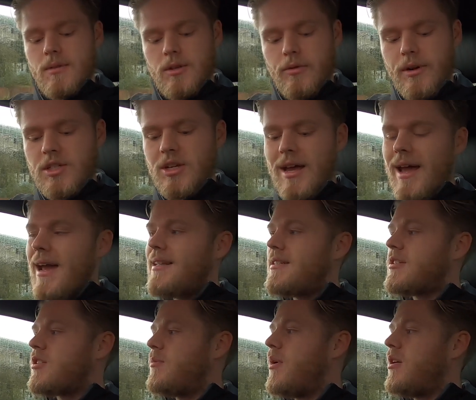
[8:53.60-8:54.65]
the reason I hate
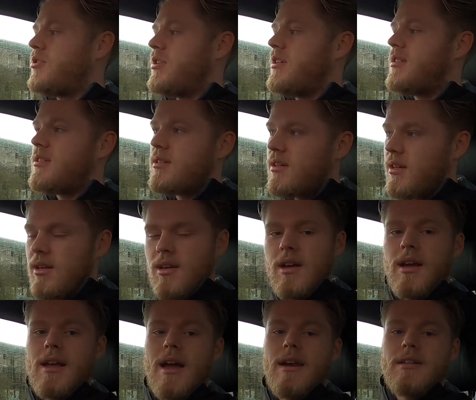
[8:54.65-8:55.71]
it so much is,
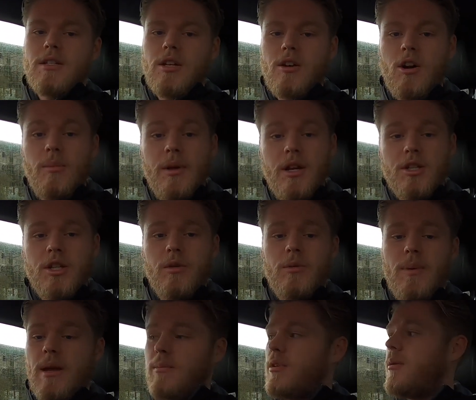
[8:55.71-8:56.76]
again, it's a common issue with
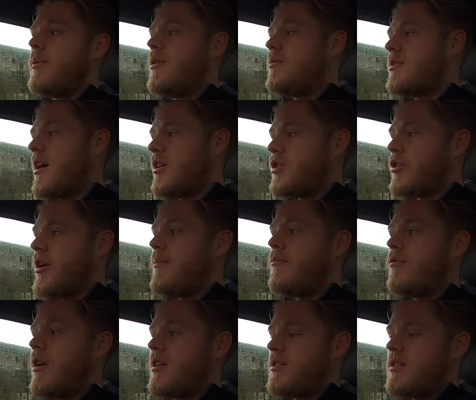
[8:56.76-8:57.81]
BMWs, that
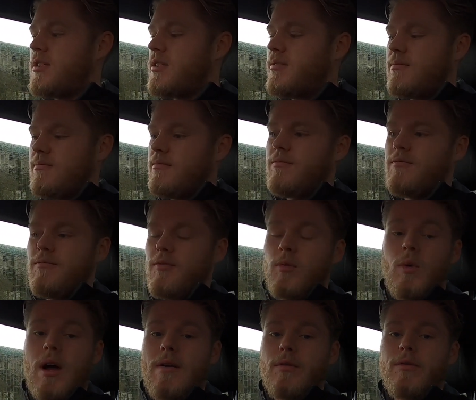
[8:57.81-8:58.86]
trim rusts for
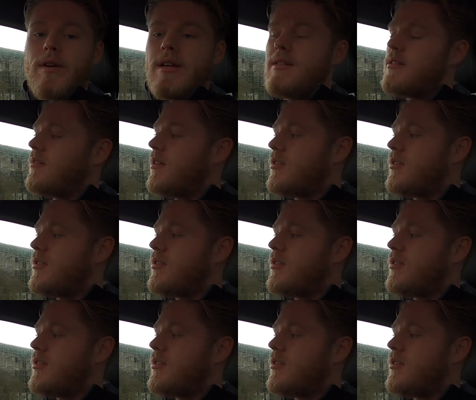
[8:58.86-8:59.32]
whatever reason.